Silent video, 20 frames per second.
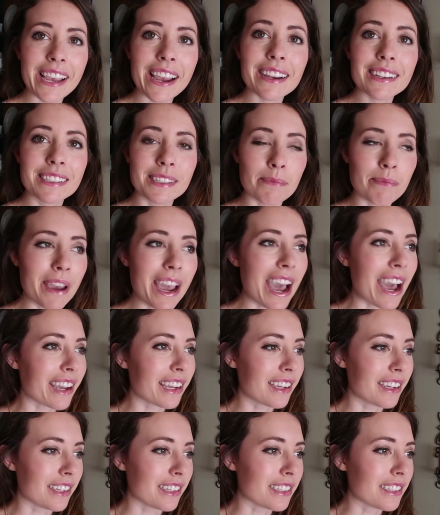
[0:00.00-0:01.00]
taxi
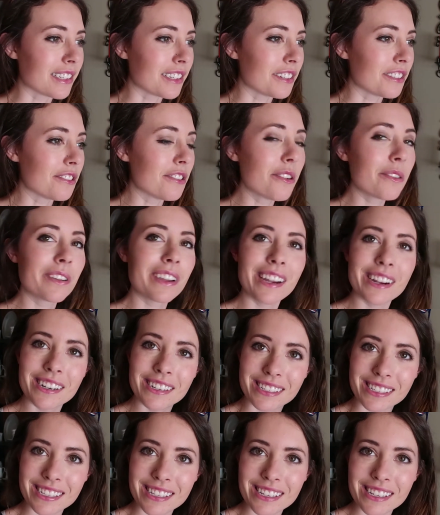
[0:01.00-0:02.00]
back because there's no
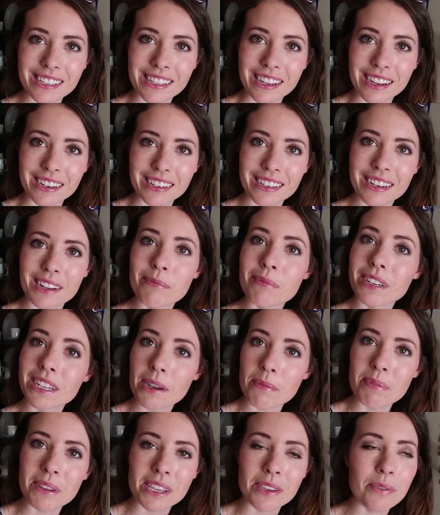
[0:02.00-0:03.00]
guarantee that I'm gonna
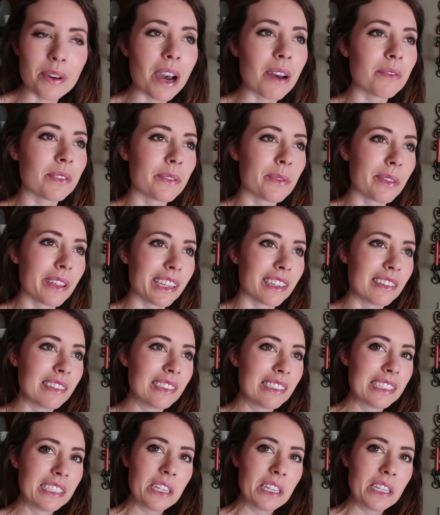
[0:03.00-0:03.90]
come pick you up. So we're like,